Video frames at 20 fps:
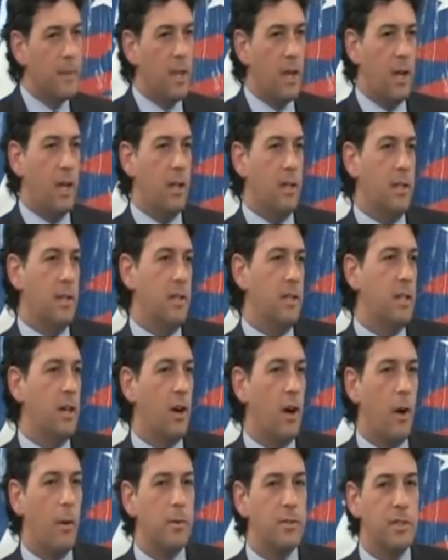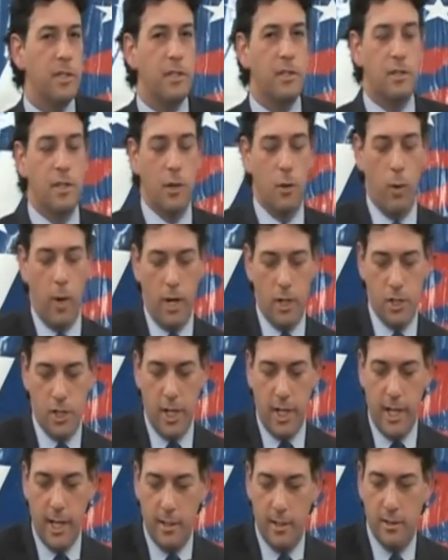Um, you know, always an interesting
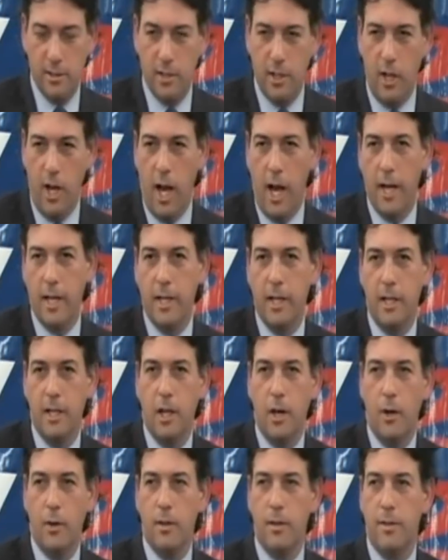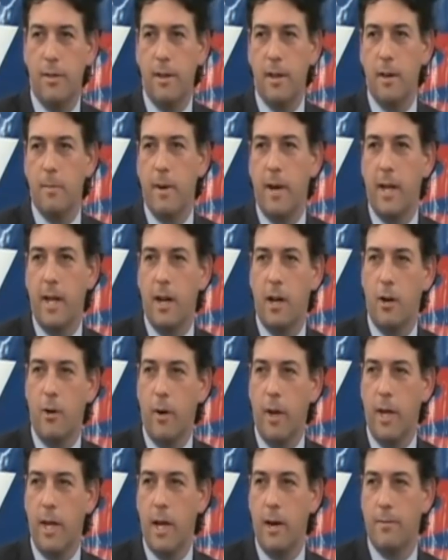question. I get this a lot. You know, the thing about
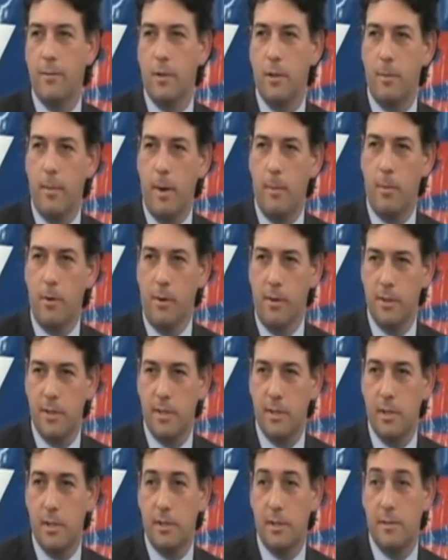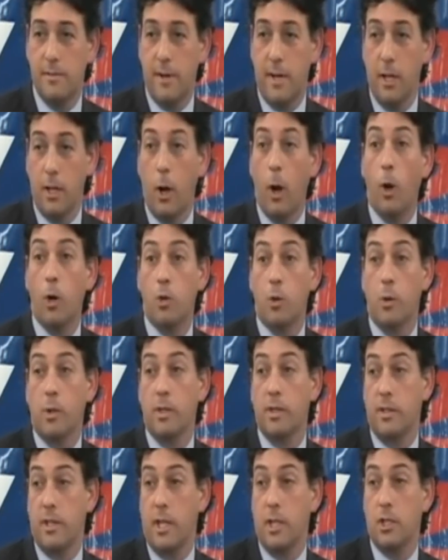NRA you have to remember is it's, it's a very large
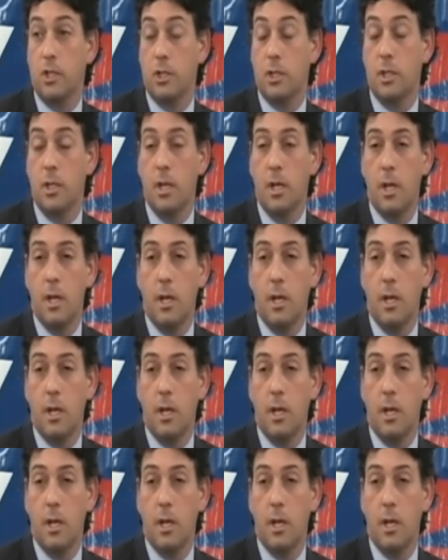organization.